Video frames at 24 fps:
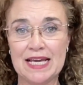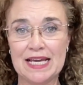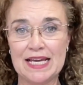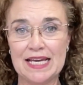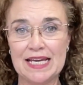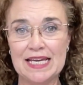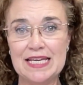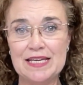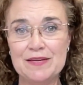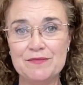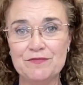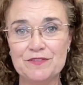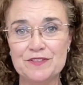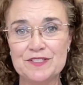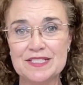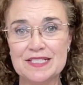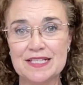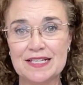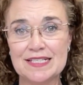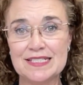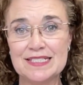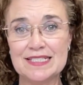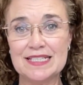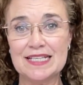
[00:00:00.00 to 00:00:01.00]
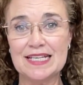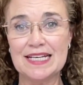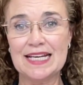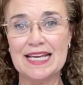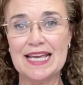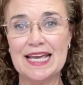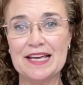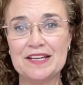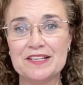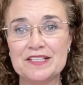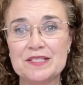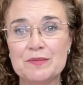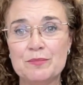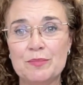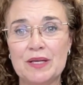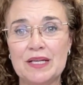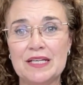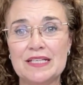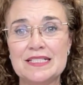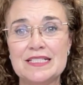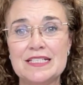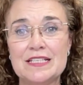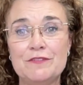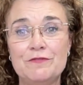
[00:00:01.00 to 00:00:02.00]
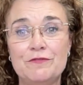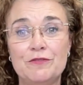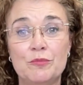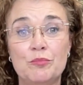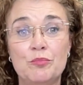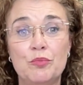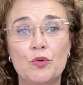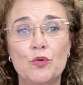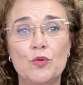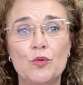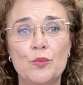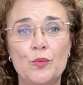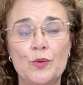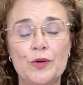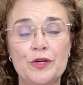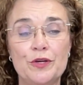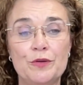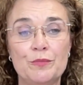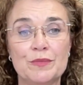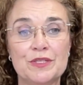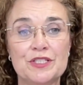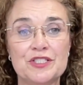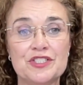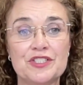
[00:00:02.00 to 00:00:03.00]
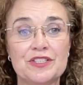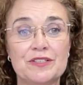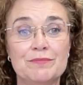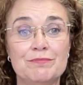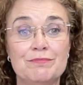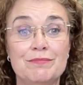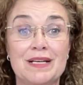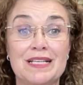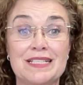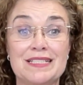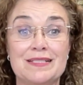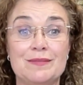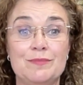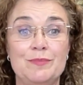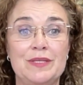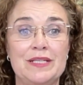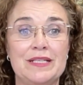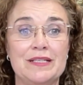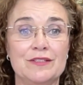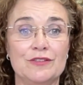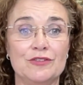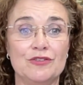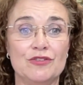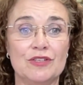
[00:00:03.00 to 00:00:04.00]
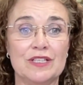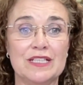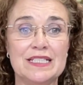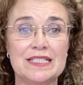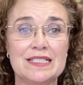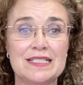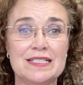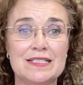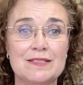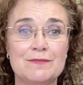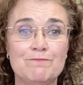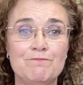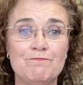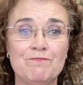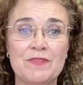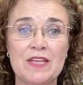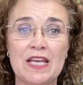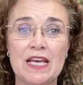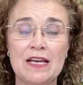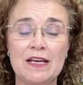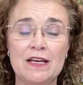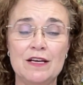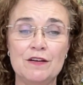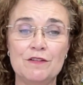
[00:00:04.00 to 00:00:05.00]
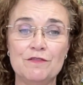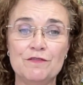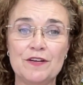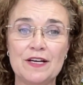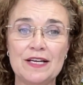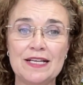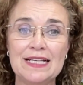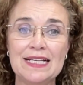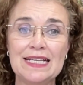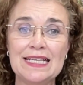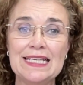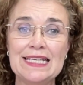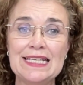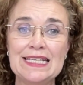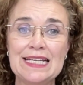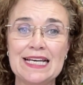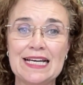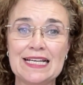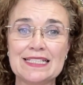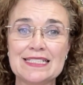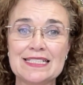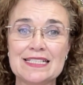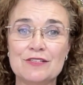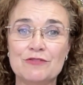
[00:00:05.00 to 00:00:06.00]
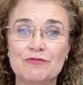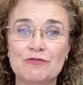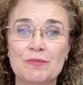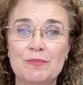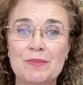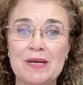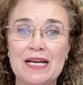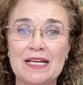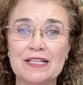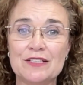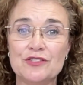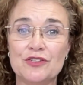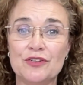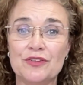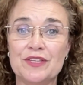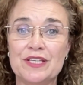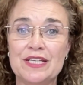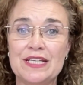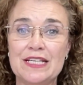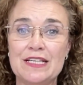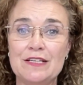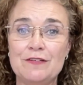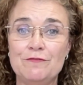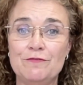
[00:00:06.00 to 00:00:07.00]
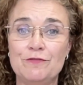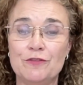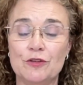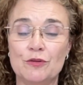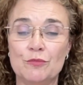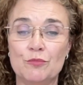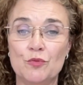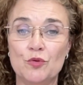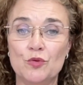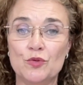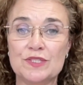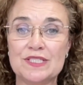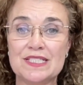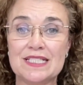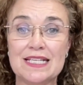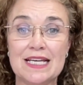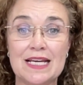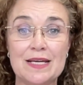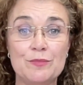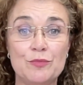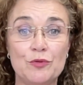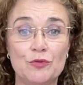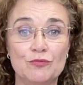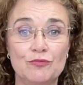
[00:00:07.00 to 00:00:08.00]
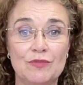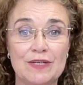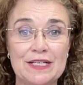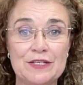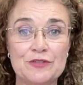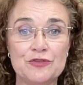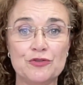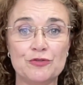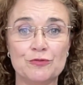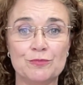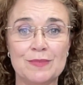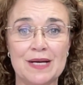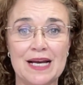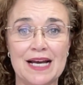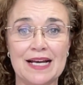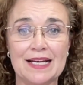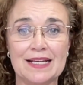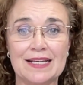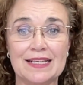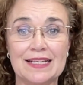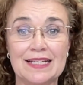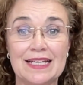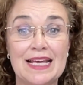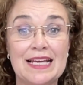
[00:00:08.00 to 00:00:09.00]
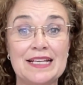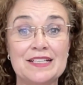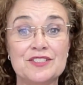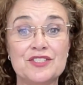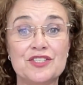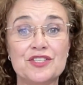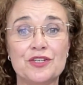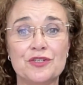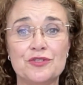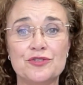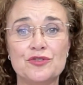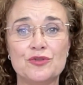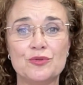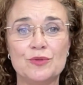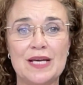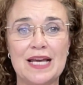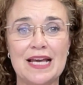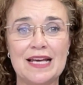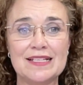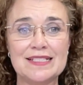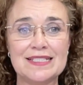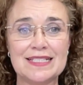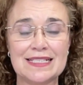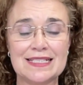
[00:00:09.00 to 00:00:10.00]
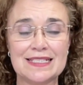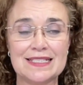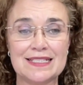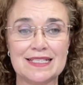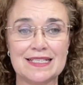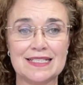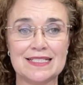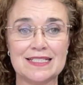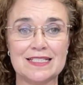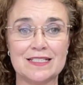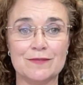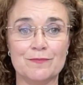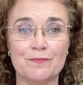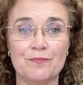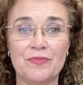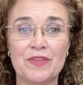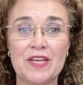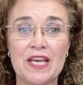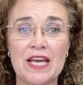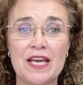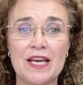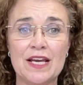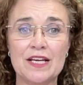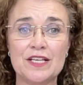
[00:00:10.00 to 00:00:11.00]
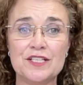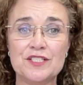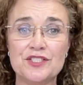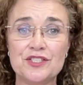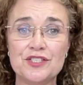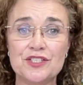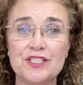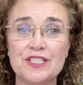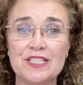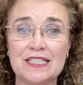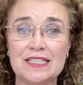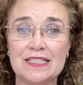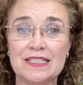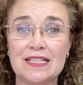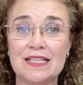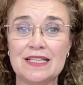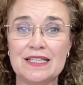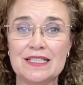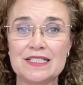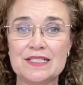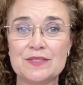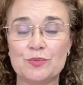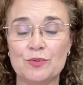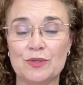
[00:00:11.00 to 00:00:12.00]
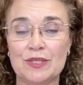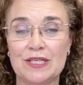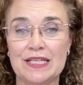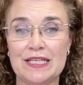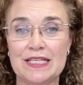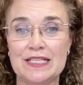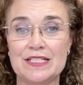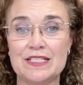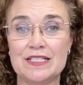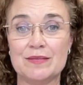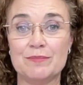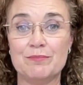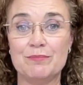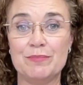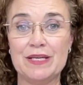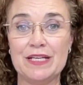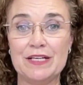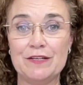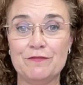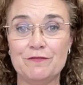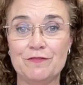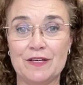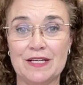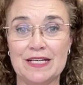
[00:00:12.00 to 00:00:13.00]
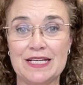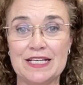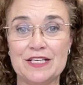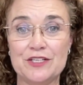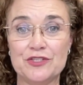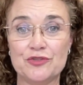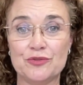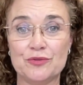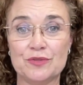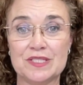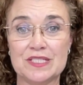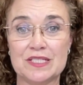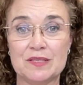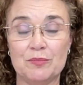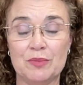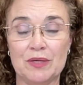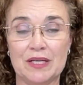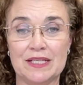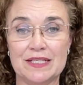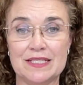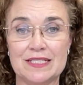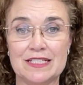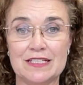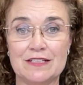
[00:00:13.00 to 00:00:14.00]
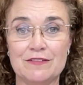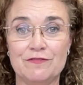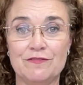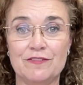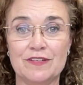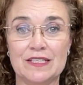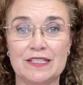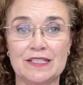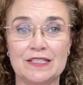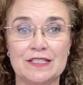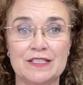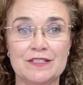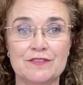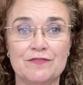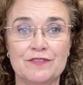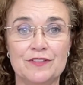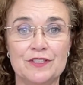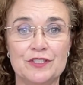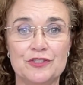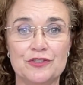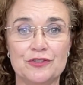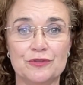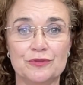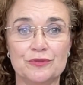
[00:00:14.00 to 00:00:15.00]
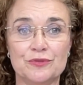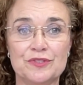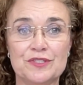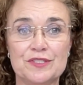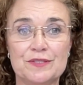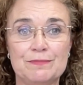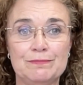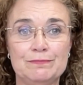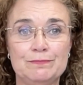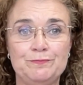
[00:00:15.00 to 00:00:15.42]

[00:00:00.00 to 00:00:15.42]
He emphasised that accountability for poor workmanship must be increased. Finally, Luxon remarked on the need for a more stable rental market and social housing system, asserting that this would lead to better financial stability for individuals.